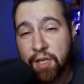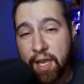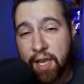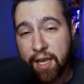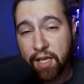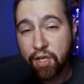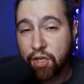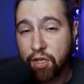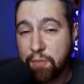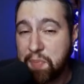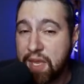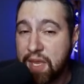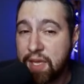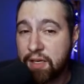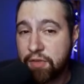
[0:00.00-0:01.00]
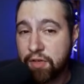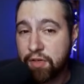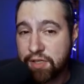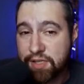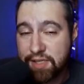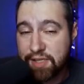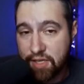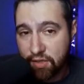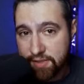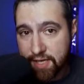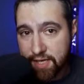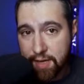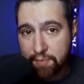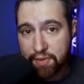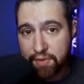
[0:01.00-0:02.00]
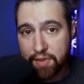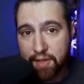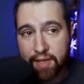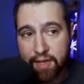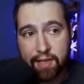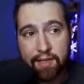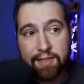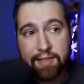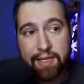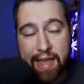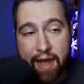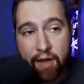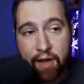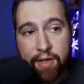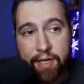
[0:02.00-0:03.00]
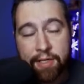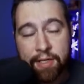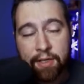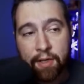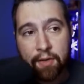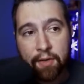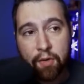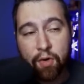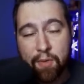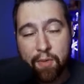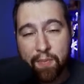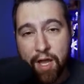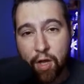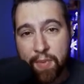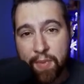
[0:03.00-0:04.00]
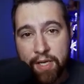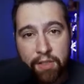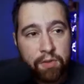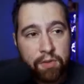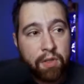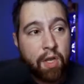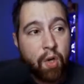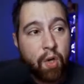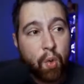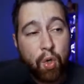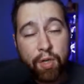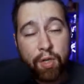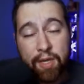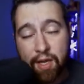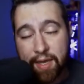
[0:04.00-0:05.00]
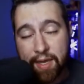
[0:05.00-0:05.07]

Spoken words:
and it could be another Steel type like a Dialga or a Melmetal, or they can